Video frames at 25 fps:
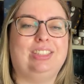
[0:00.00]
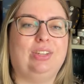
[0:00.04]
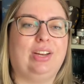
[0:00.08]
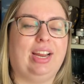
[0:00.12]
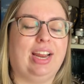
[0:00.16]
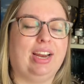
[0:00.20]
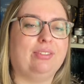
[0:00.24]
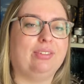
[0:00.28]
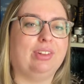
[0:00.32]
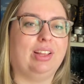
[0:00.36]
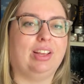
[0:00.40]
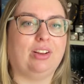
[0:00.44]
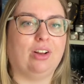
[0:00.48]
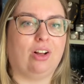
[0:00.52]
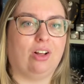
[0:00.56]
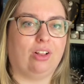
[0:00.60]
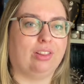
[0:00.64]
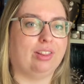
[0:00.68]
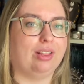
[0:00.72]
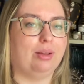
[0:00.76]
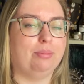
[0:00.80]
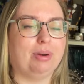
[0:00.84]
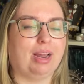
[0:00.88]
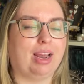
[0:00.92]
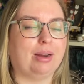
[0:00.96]
you can't really call
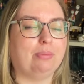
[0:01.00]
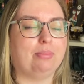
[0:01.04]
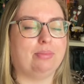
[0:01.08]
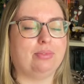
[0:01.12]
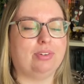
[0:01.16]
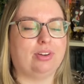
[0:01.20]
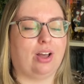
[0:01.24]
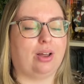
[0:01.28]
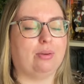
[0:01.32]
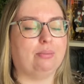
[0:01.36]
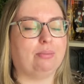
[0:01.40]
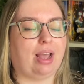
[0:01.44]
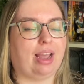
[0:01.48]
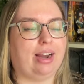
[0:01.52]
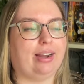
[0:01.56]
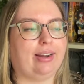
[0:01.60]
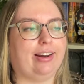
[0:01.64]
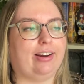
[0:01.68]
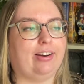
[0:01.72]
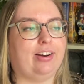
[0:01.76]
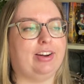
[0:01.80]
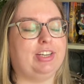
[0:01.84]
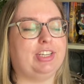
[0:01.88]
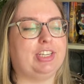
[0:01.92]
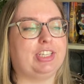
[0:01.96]
them
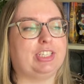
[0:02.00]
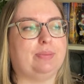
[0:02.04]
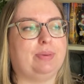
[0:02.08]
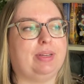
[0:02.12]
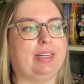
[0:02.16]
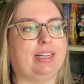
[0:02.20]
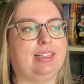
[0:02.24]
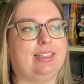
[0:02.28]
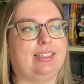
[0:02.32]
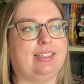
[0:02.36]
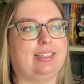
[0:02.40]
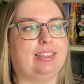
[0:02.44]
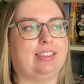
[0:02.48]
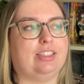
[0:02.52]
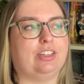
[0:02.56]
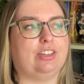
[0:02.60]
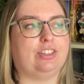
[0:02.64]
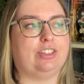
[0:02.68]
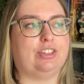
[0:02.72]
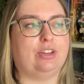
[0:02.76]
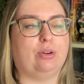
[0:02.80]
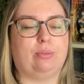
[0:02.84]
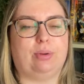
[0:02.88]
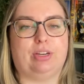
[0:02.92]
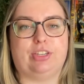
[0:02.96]
non-binary just because there's
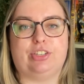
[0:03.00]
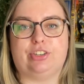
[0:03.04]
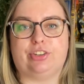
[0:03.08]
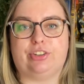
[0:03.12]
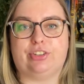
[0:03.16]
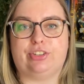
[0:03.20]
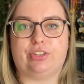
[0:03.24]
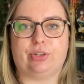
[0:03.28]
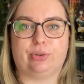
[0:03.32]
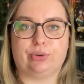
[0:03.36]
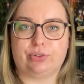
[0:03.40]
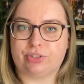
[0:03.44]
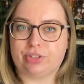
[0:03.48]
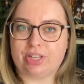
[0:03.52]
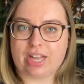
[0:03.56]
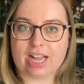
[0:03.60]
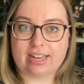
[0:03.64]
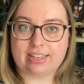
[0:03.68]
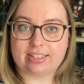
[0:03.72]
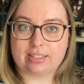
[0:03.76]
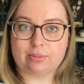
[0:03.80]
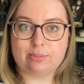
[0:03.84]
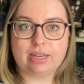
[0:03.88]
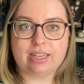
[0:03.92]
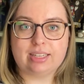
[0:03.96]
so much social
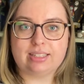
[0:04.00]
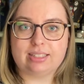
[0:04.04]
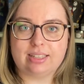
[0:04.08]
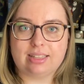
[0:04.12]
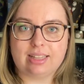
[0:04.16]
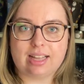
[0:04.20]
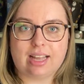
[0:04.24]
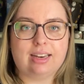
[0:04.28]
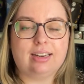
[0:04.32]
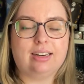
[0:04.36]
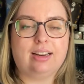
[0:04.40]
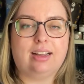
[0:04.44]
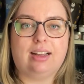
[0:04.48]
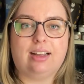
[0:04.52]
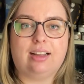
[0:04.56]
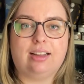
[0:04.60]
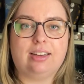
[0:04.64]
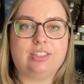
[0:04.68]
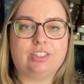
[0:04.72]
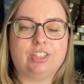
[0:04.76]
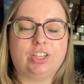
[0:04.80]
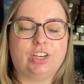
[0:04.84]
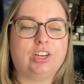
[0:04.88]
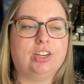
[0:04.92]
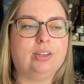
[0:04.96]
aspect to
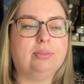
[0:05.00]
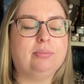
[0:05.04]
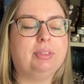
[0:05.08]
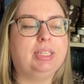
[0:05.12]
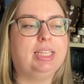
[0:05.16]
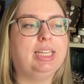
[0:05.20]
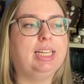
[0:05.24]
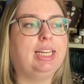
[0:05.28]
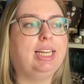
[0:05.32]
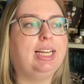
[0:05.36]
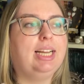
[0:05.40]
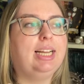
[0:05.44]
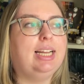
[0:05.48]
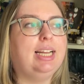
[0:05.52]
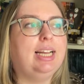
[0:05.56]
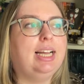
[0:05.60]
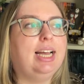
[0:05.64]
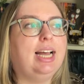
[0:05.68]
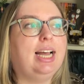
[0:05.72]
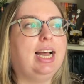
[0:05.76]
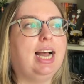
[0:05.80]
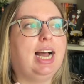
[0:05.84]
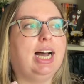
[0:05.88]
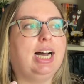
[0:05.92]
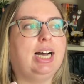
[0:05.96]
that term
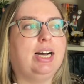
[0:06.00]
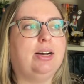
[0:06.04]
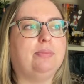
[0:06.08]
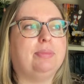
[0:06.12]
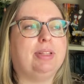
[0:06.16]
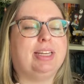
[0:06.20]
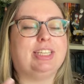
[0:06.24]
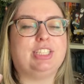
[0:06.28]
that